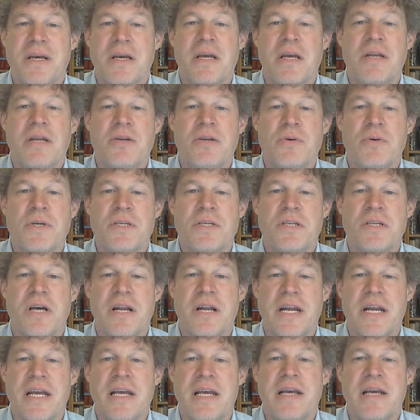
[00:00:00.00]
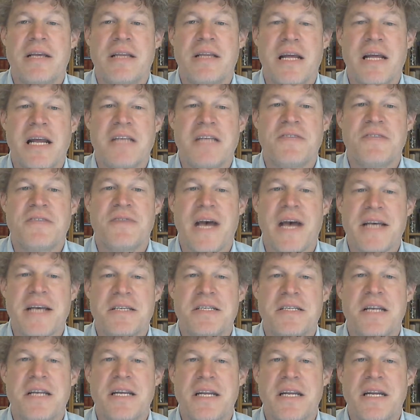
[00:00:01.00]
into a study that has
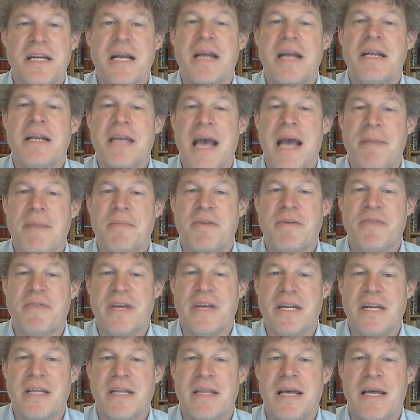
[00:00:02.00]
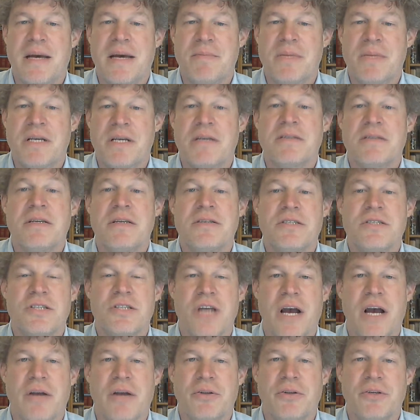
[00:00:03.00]
fascinated and captivated them since
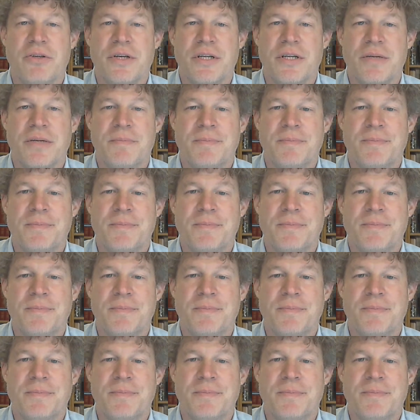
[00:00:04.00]
childhood.